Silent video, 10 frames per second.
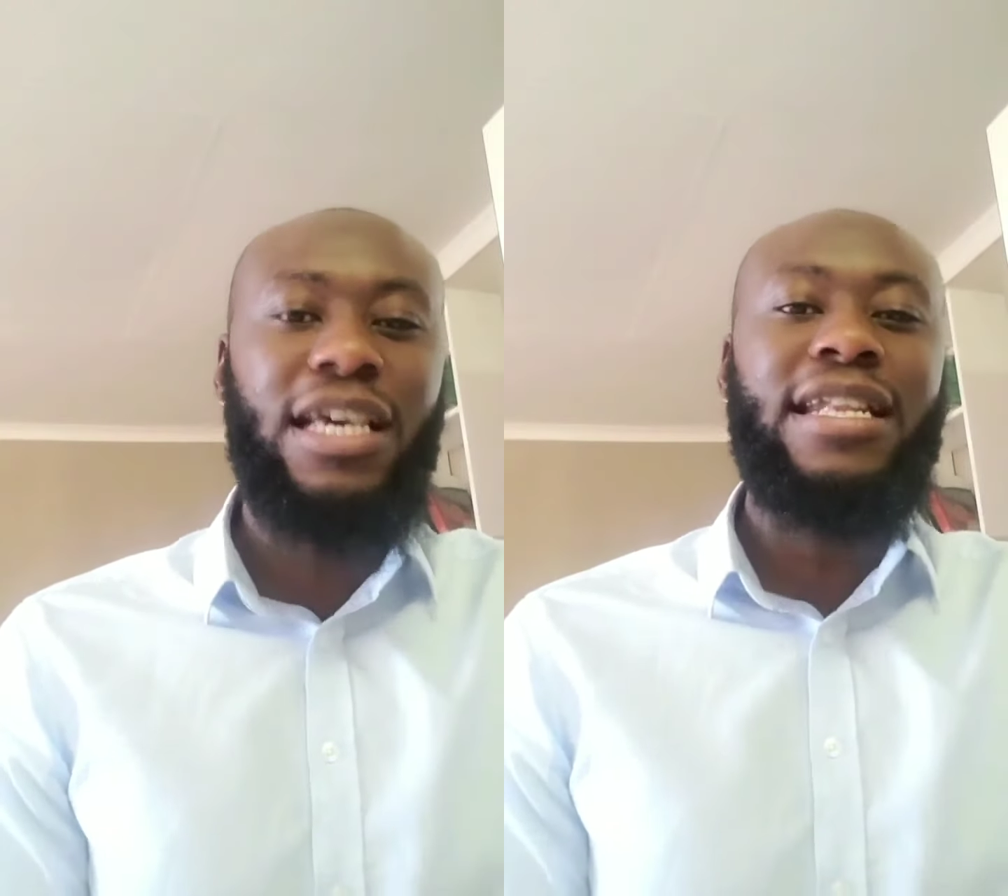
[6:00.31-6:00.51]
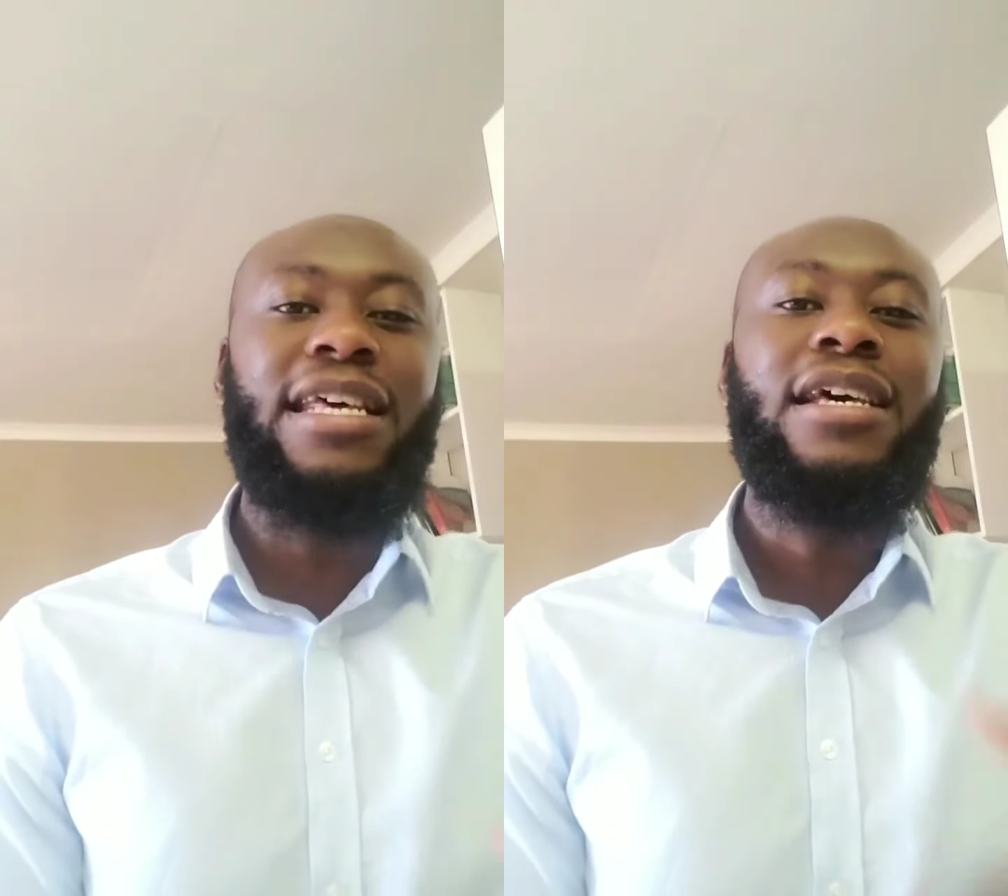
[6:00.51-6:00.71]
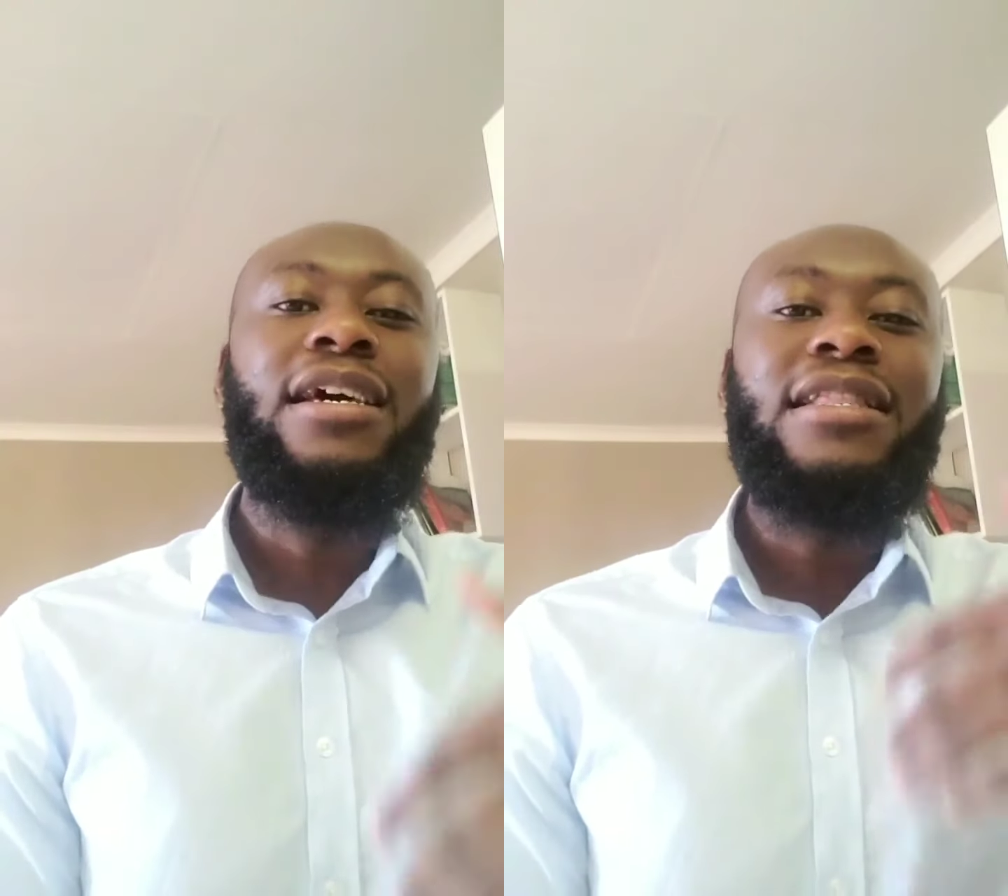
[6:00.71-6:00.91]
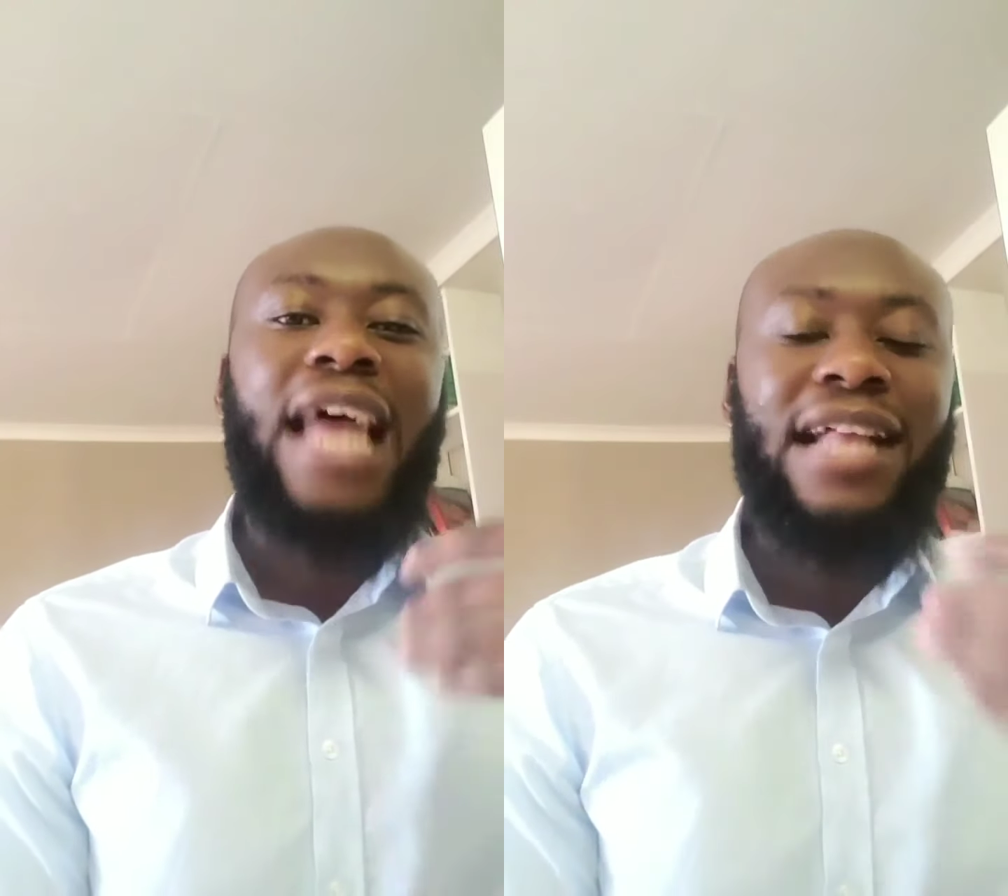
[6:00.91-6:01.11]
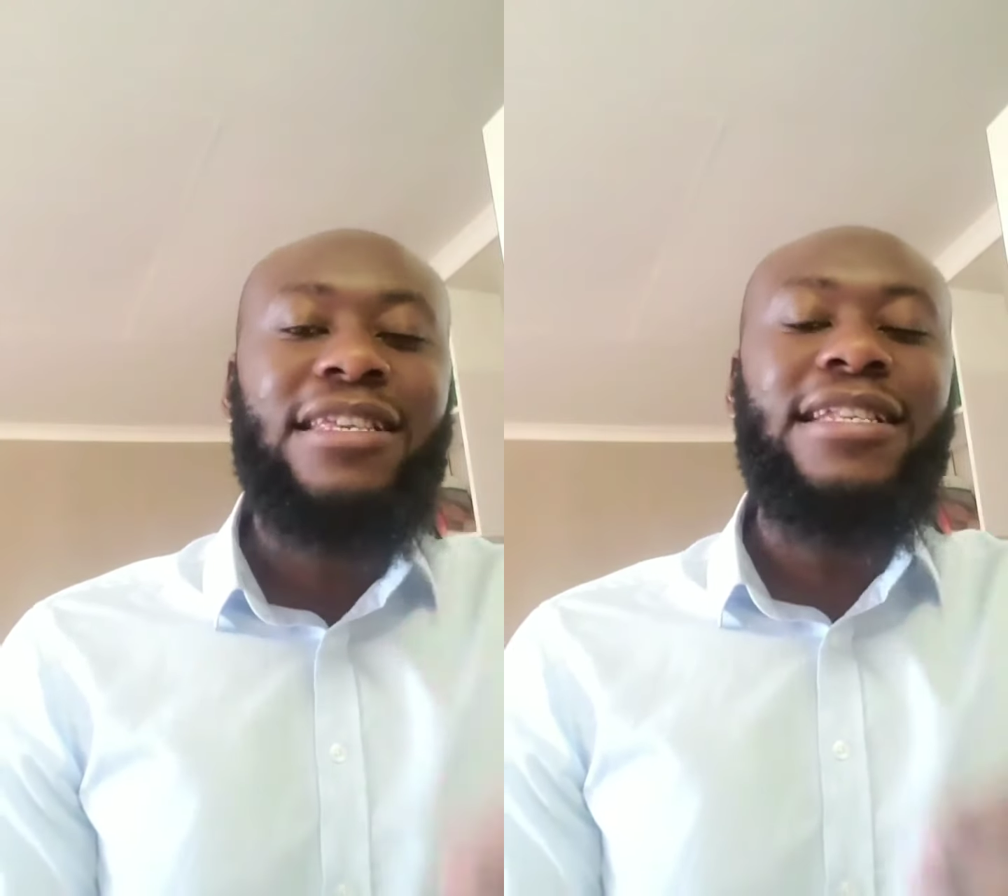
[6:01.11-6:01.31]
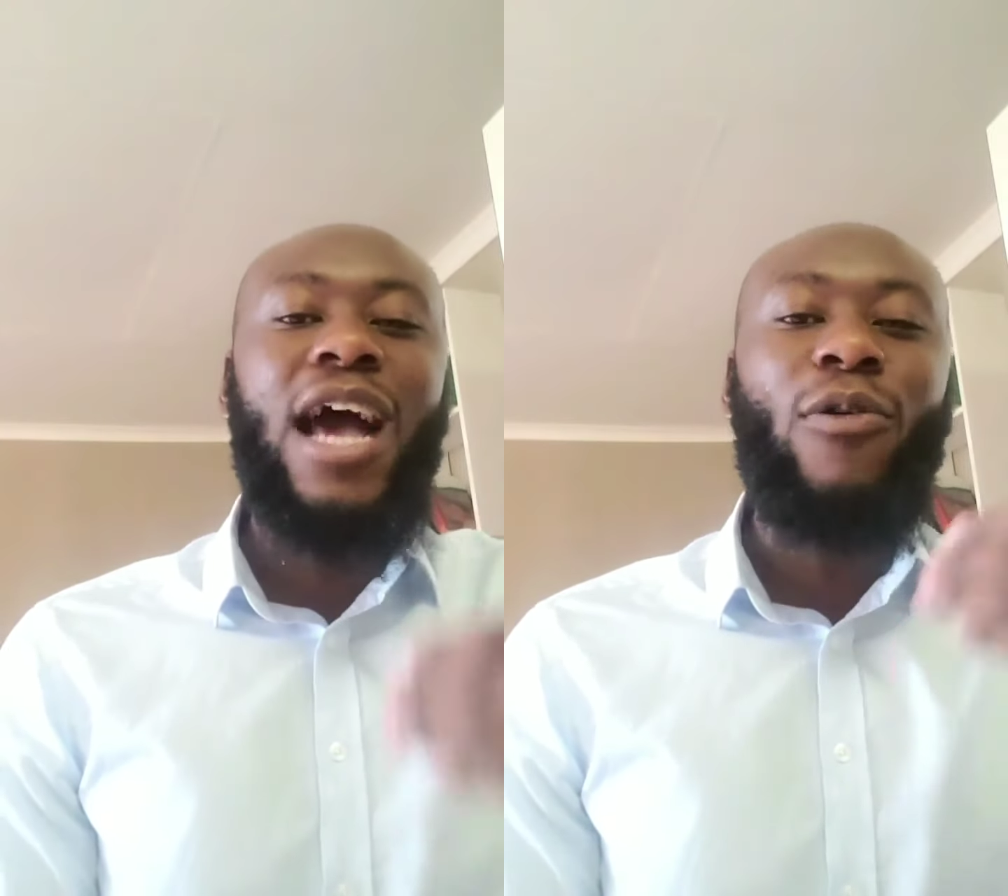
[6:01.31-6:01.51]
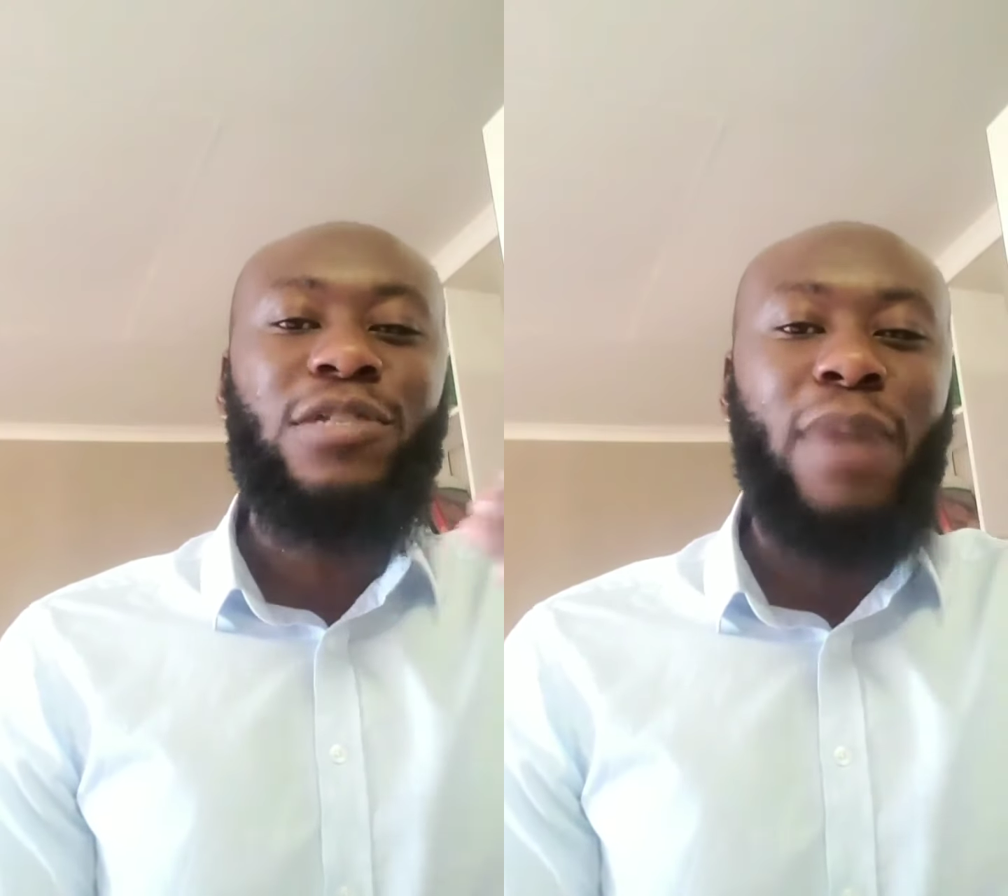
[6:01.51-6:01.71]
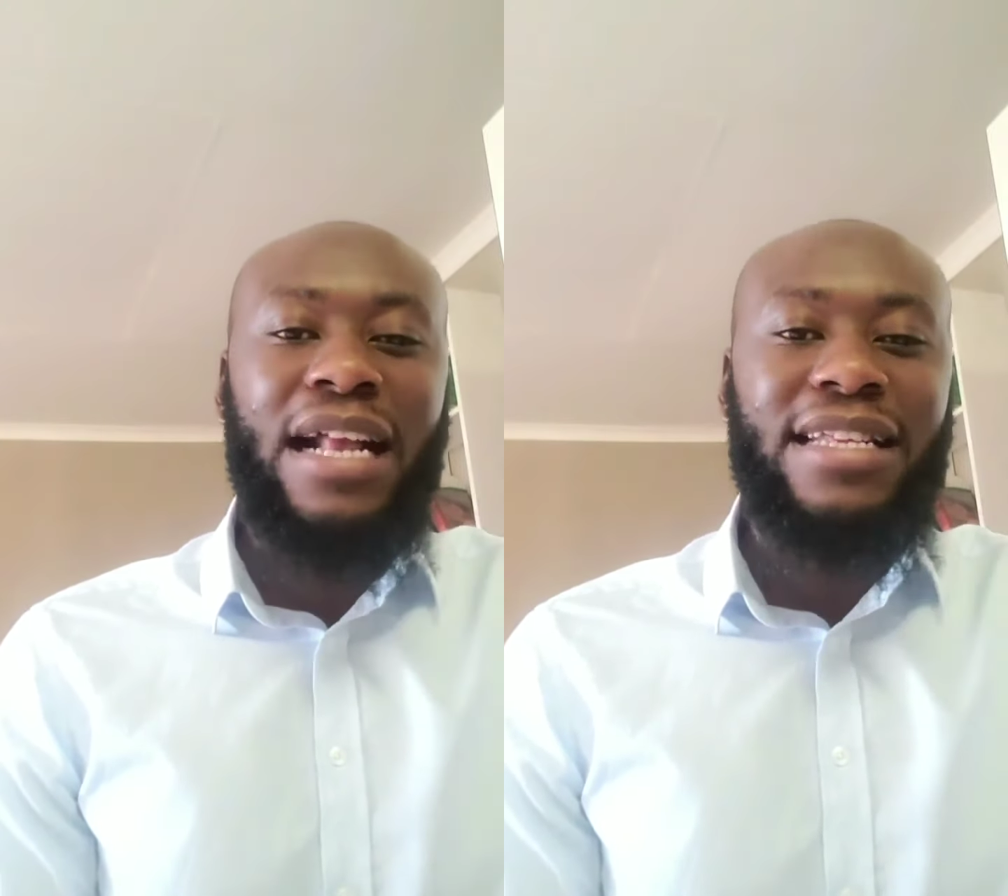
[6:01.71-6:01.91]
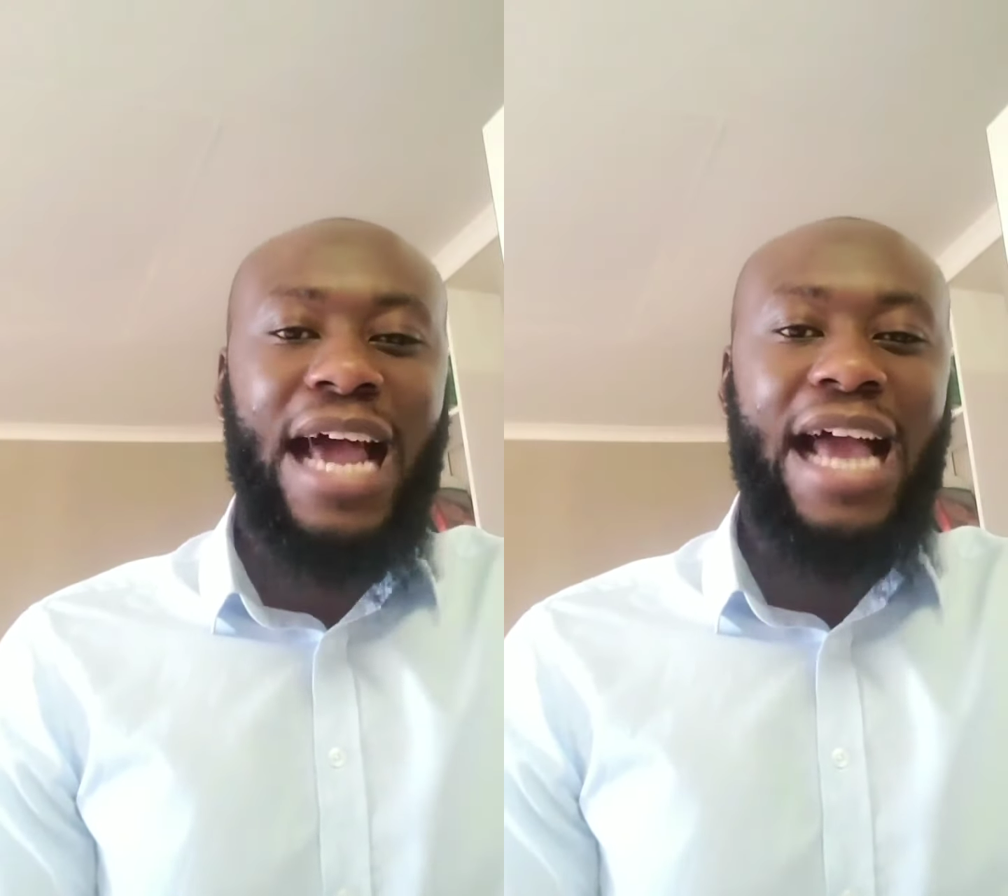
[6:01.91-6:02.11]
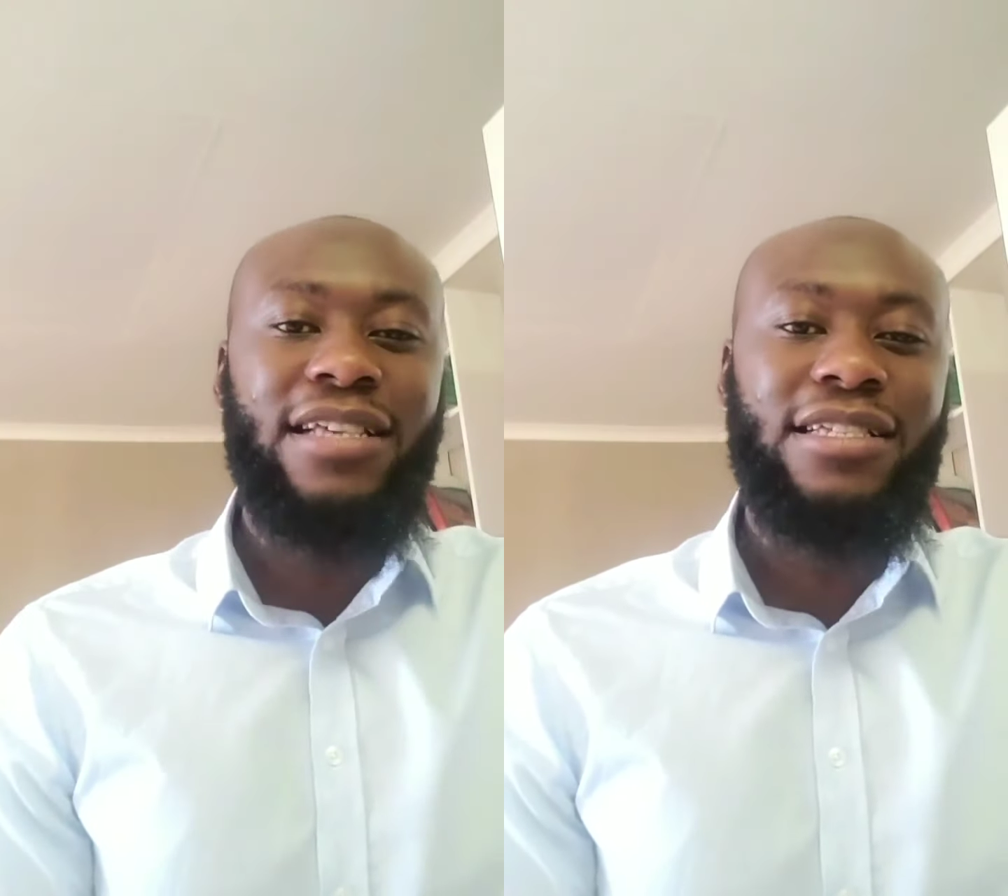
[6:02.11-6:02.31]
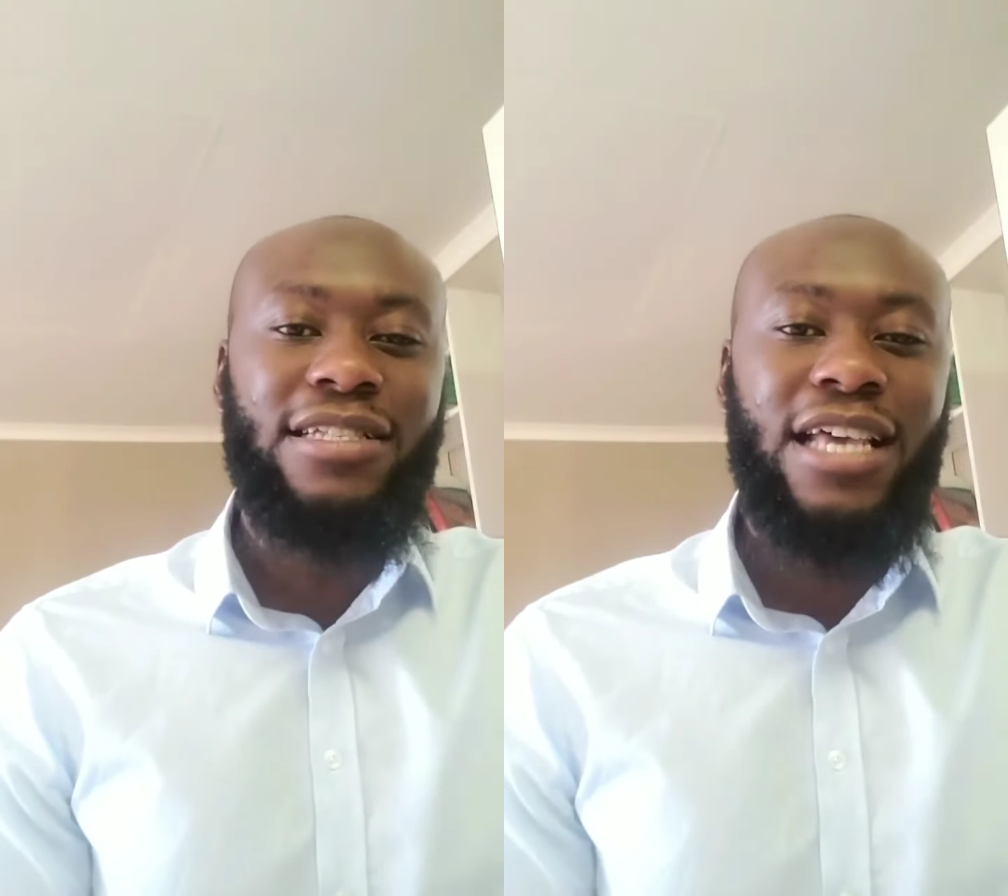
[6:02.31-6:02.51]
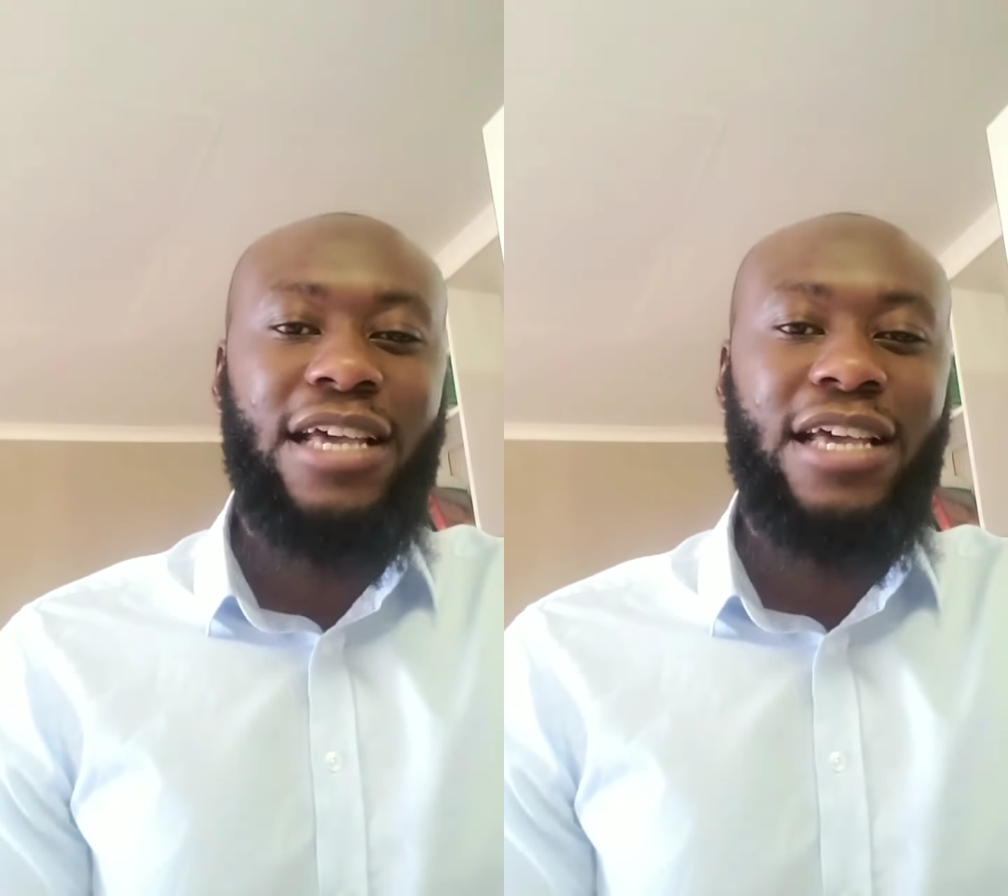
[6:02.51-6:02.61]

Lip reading: and then that day I was baptized in